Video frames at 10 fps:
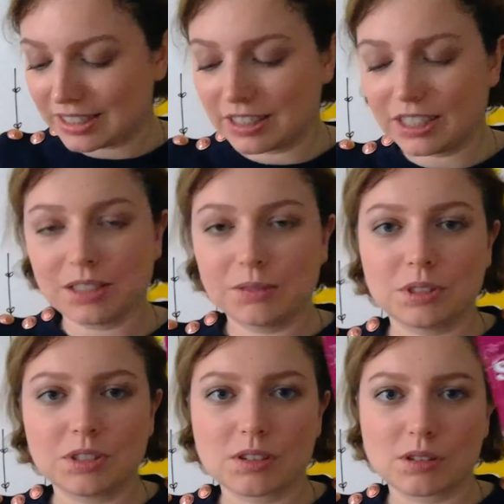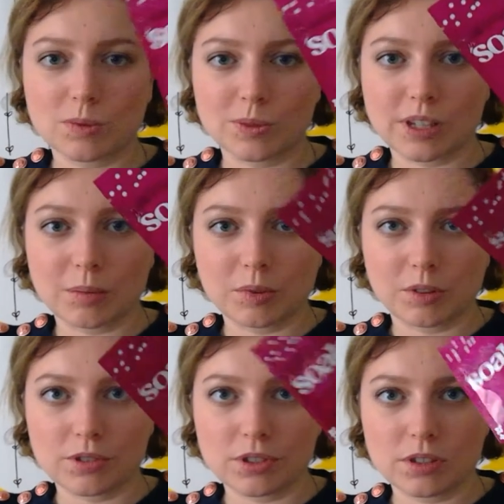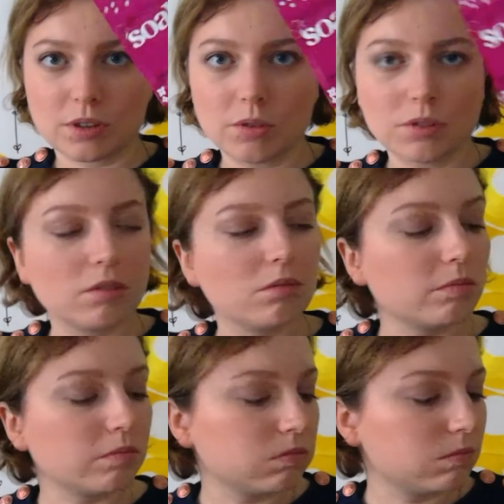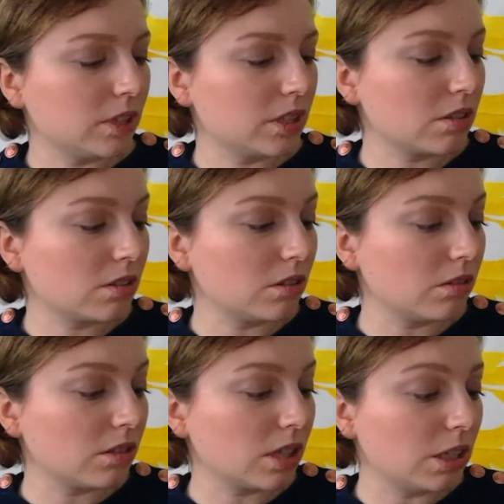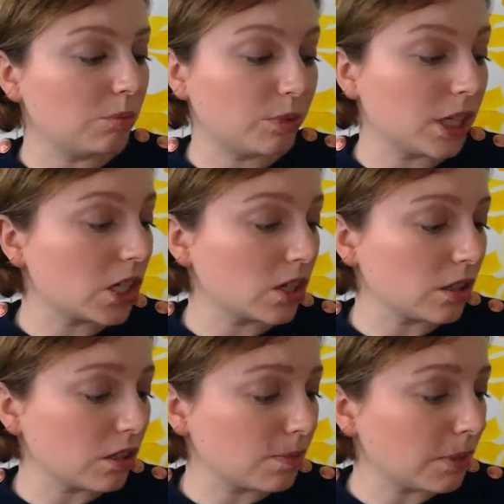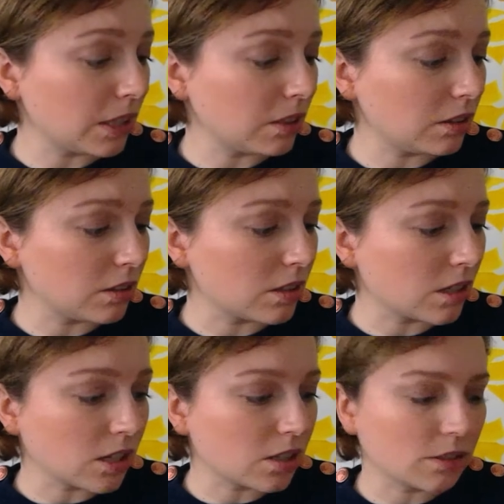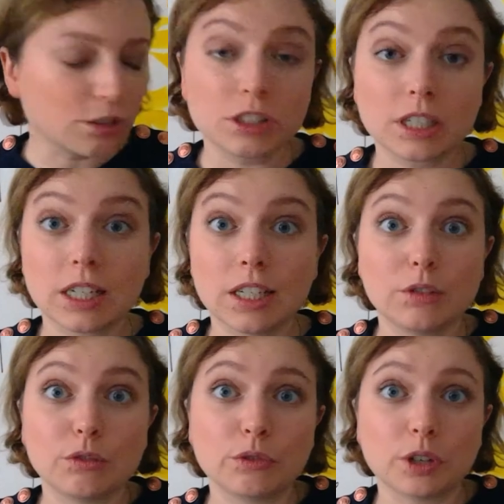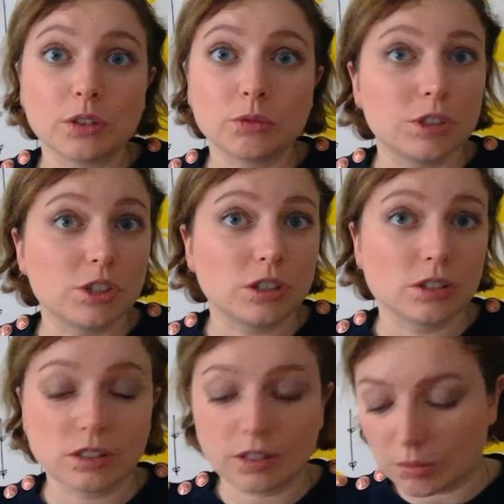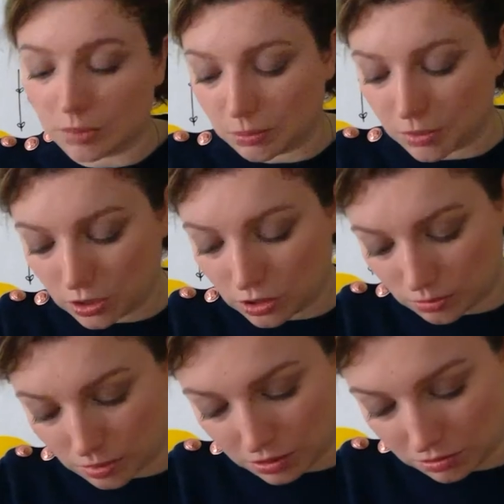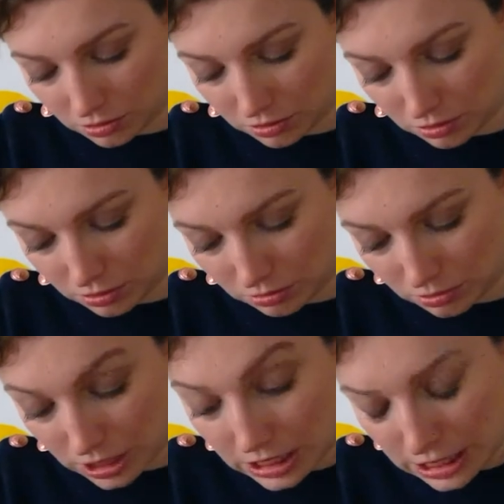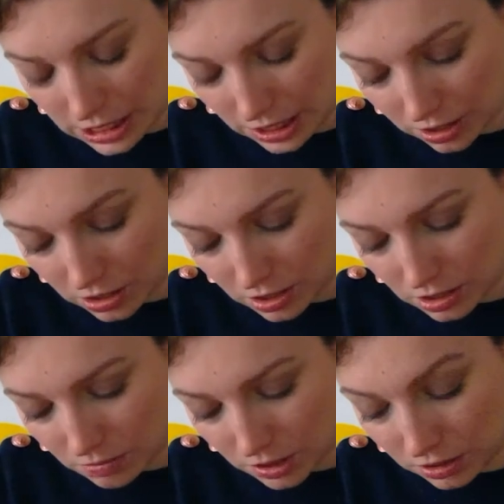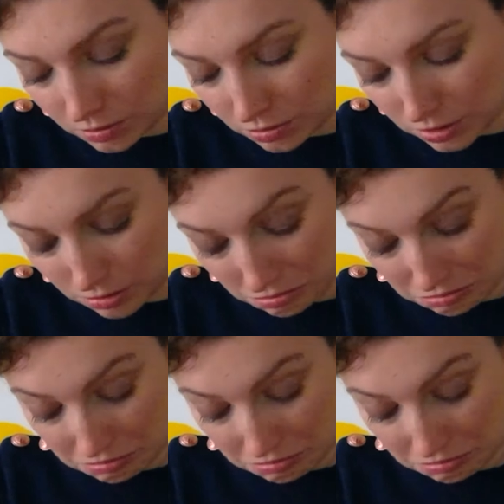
There was a small sample of soak. It's the celebration smell. It says good, clean, fun, which doesn't tell me much about what it actually smells, but